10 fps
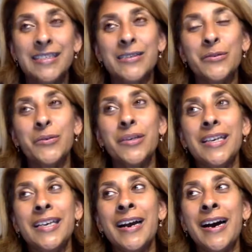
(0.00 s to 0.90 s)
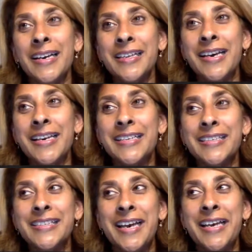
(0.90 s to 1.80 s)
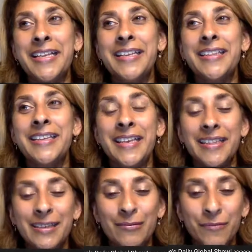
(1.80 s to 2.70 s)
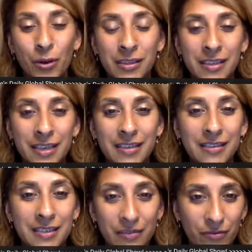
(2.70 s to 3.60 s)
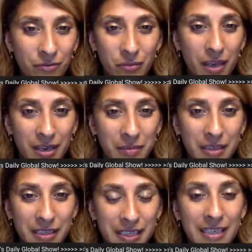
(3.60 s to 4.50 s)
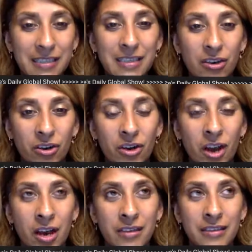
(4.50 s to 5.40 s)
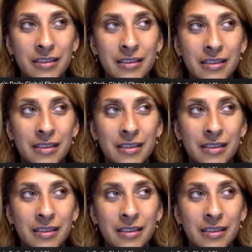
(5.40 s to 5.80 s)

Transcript: So it highlights that the false negatives, even from the antibody tests, are not